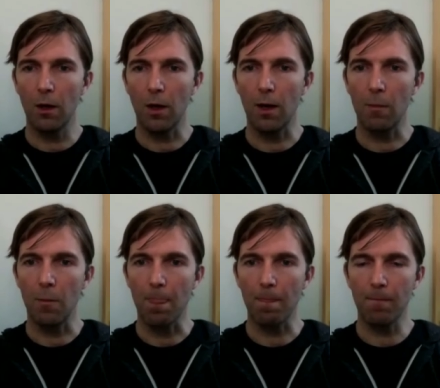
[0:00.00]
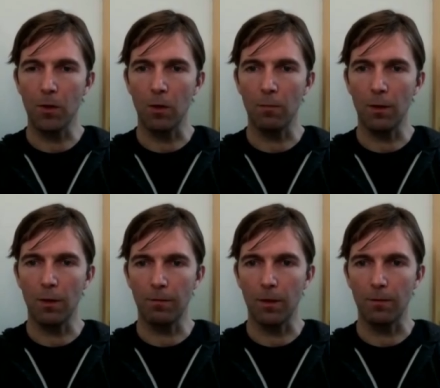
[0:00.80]
um, you know
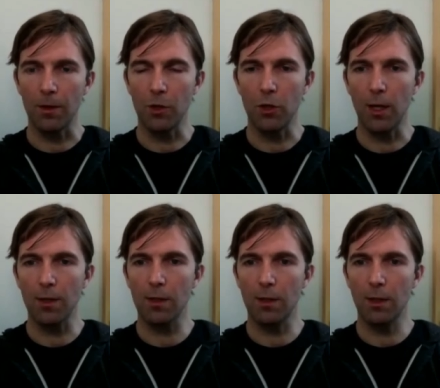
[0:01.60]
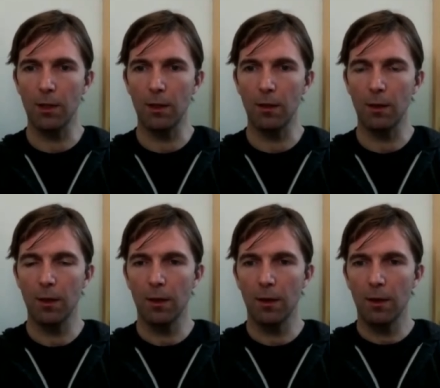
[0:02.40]
if, if it's just the
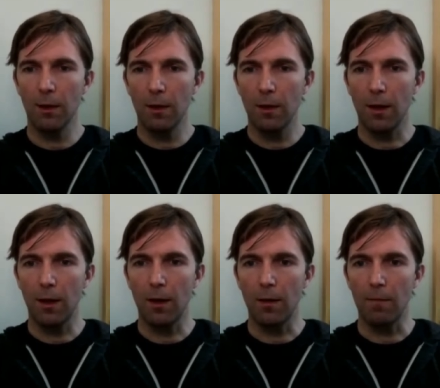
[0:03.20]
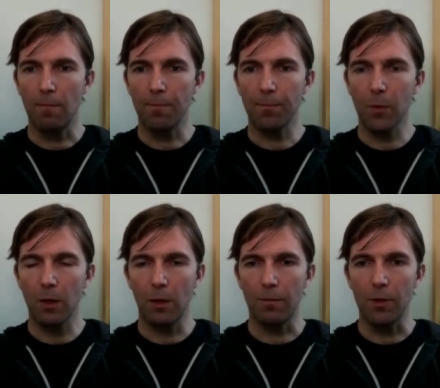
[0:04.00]
um,
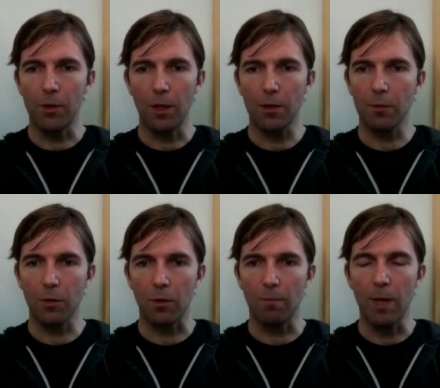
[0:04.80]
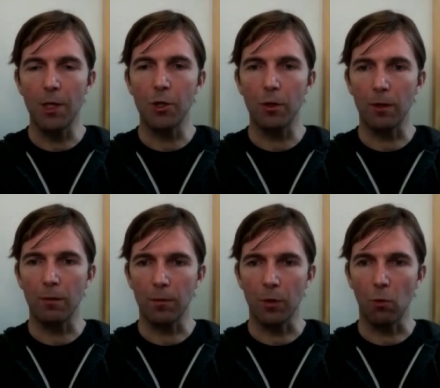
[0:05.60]
if it's just sort of
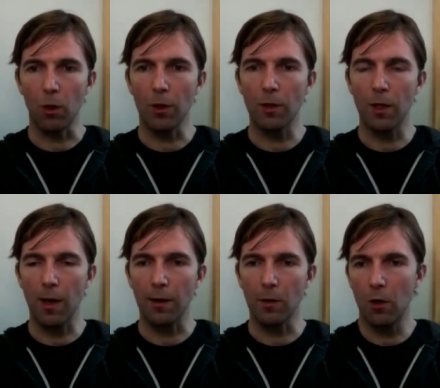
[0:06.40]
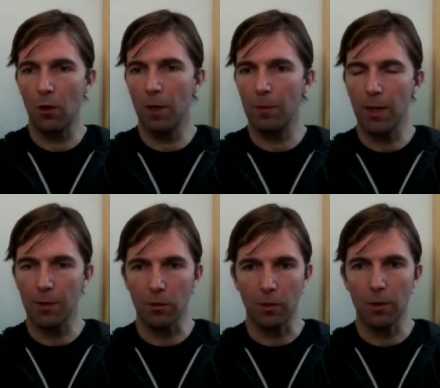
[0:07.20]
measuring the work done on a load maybe
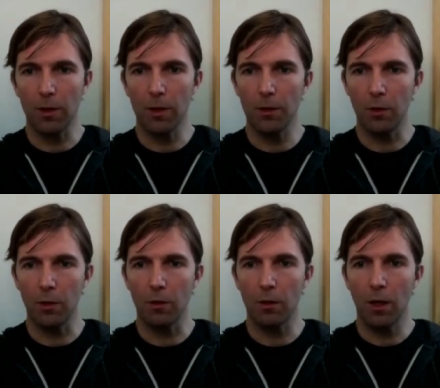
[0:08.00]
that's a little bit easier